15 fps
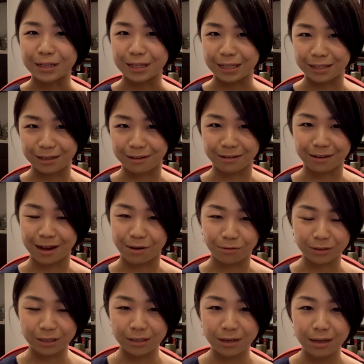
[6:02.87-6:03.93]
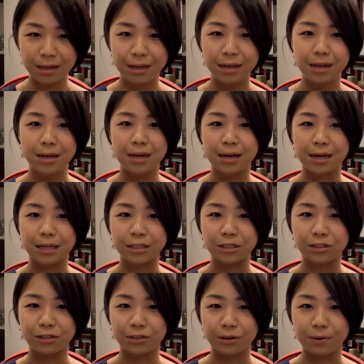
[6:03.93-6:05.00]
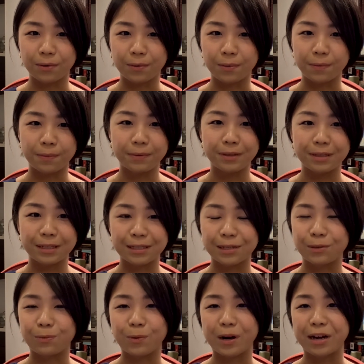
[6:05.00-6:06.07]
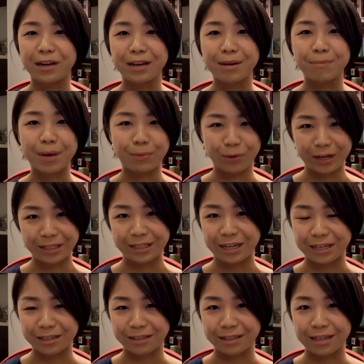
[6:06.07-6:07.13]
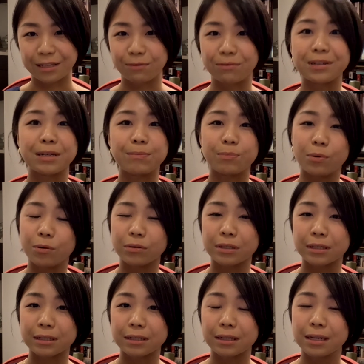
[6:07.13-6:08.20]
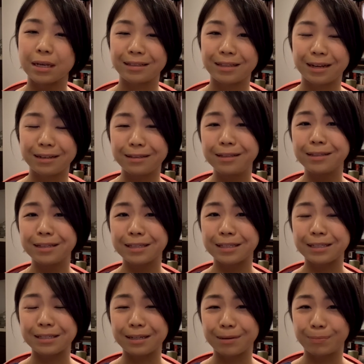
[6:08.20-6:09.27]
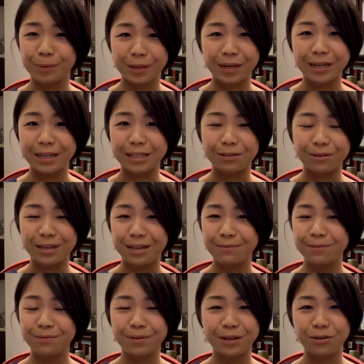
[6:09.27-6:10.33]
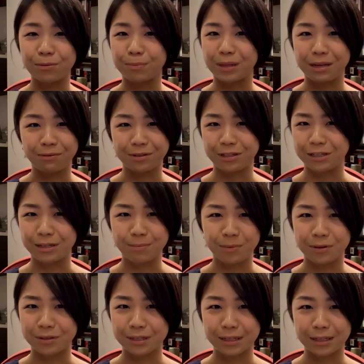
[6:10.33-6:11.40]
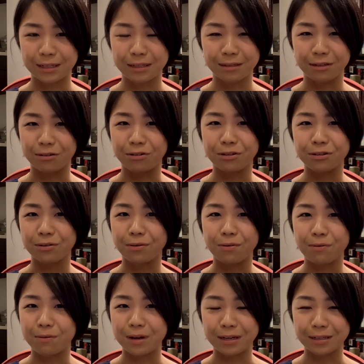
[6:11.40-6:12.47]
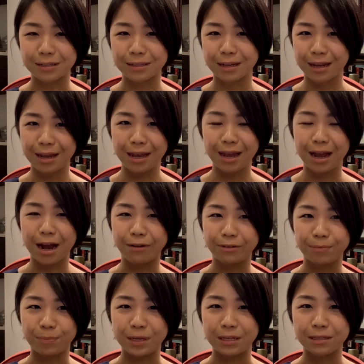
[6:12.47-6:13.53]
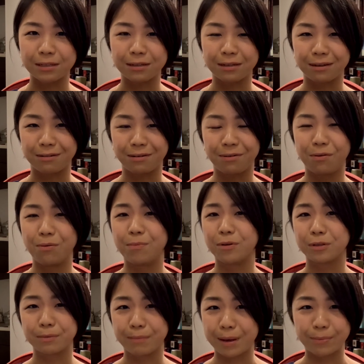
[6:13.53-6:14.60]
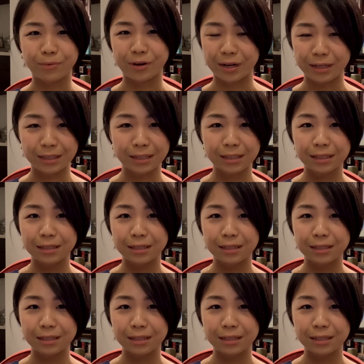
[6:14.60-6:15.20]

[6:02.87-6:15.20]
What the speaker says: inside and out. And so this is why memorization is really important. I think this applies even when you're playing with sheet music. You should always have the piece almost memorized.